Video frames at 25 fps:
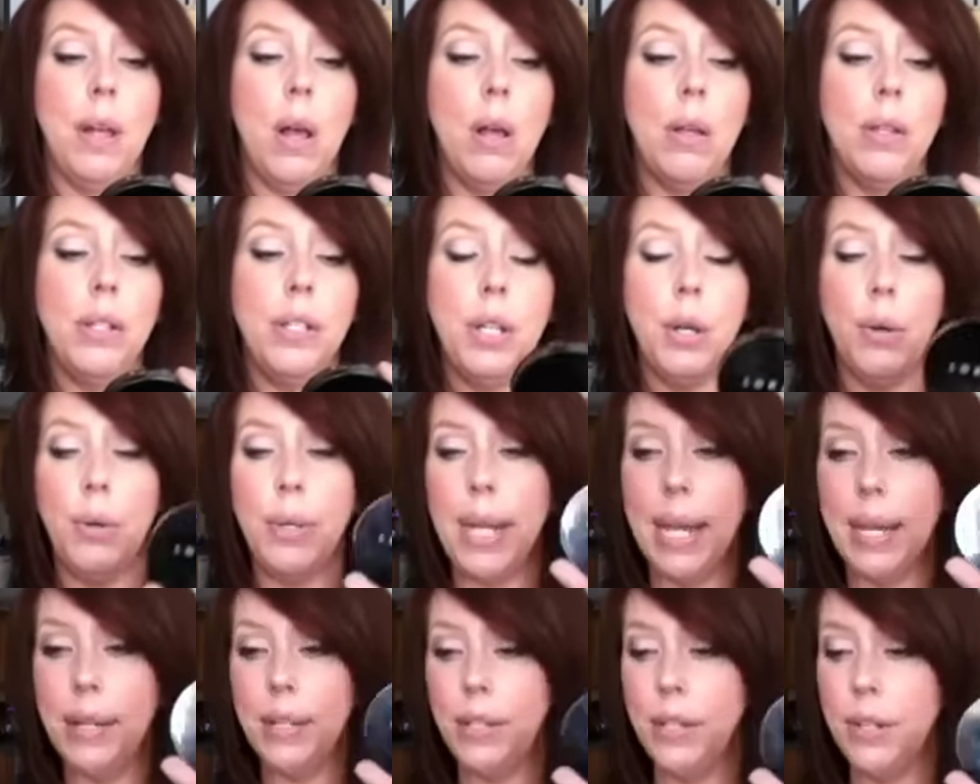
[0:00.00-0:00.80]
Also
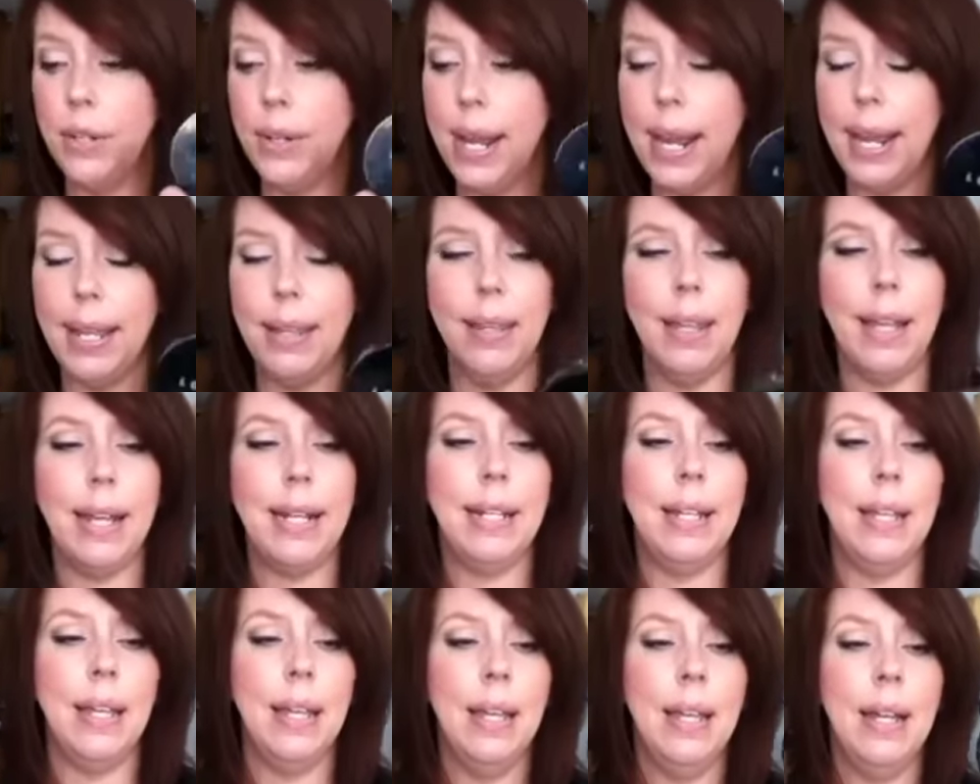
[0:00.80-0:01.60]
yesterday, like
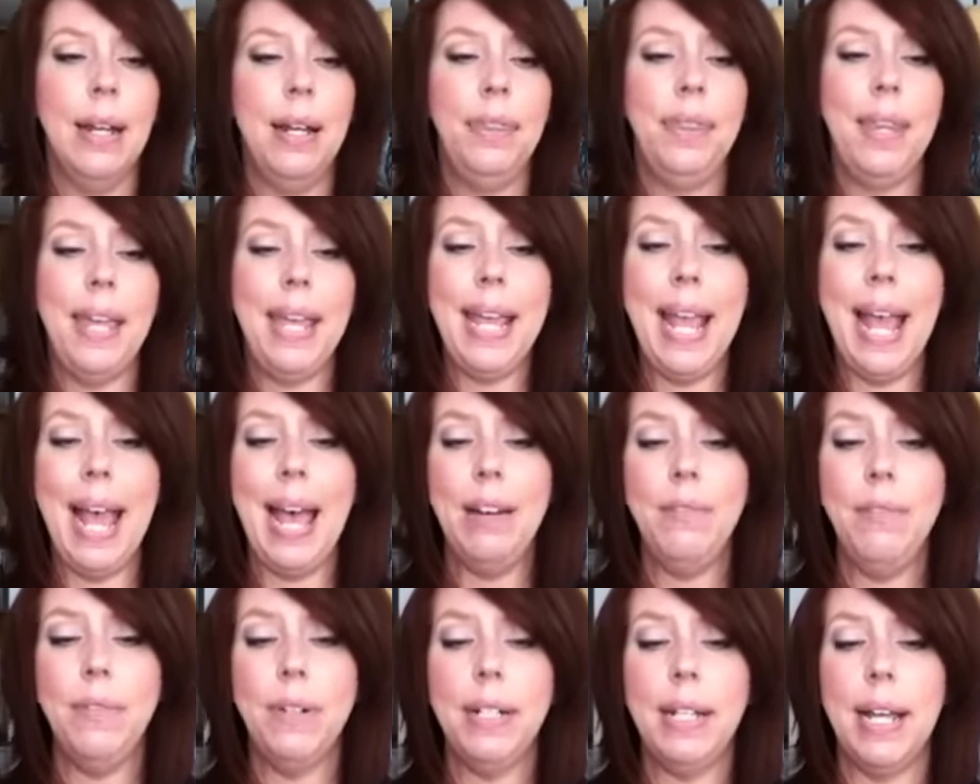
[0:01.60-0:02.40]
they
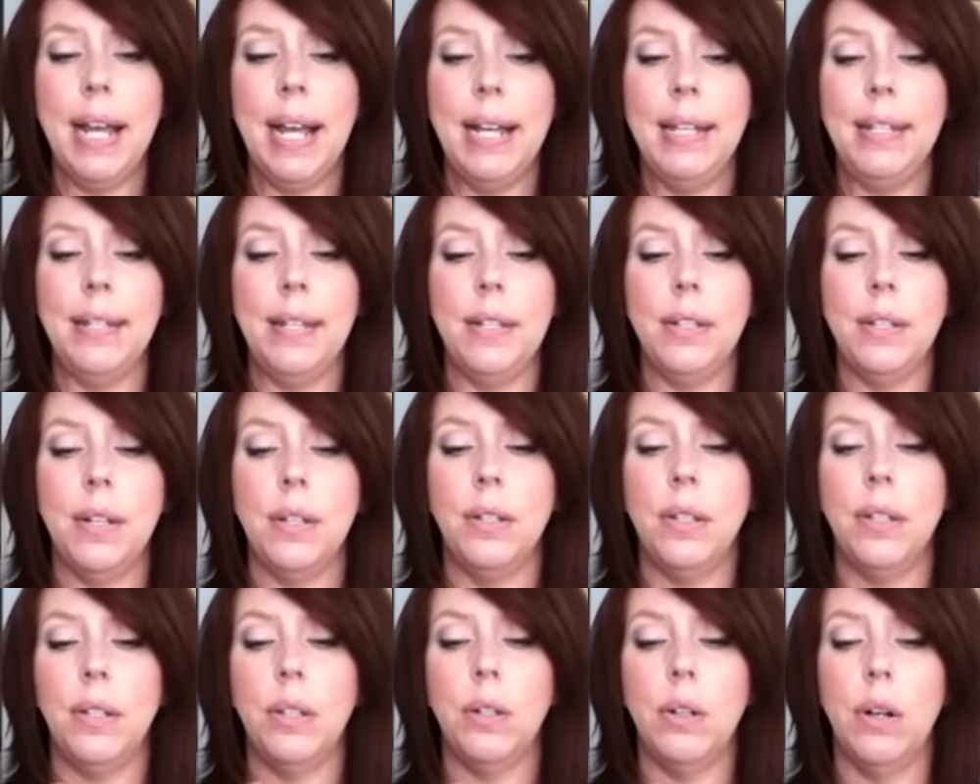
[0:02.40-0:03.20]
advertise this
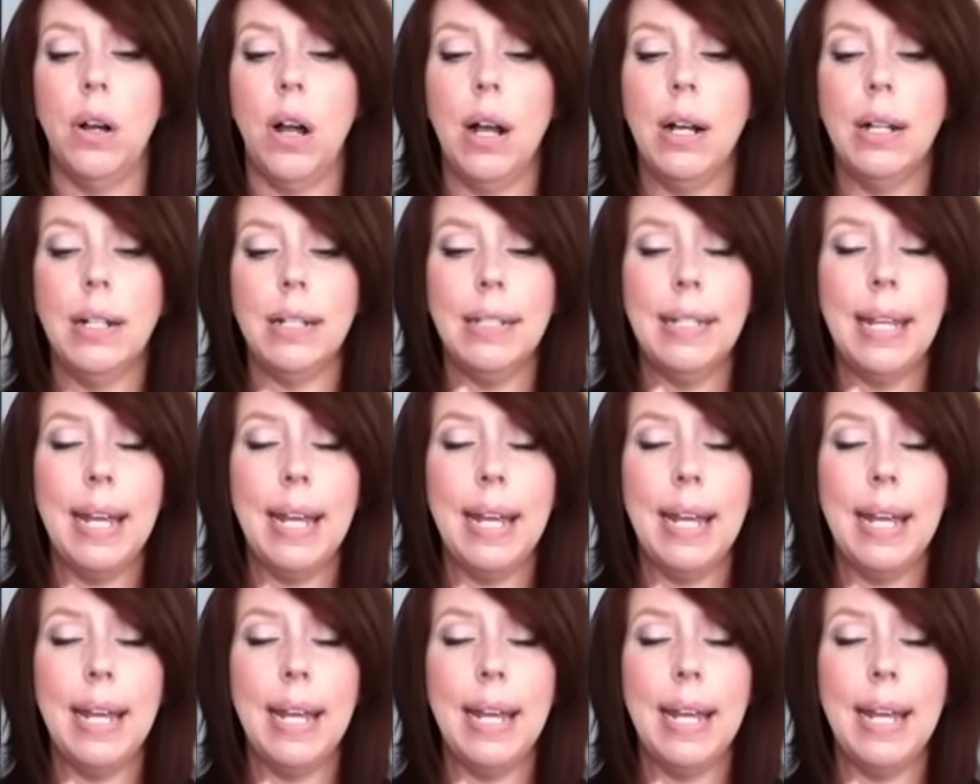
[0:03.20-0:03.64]
on the LORAC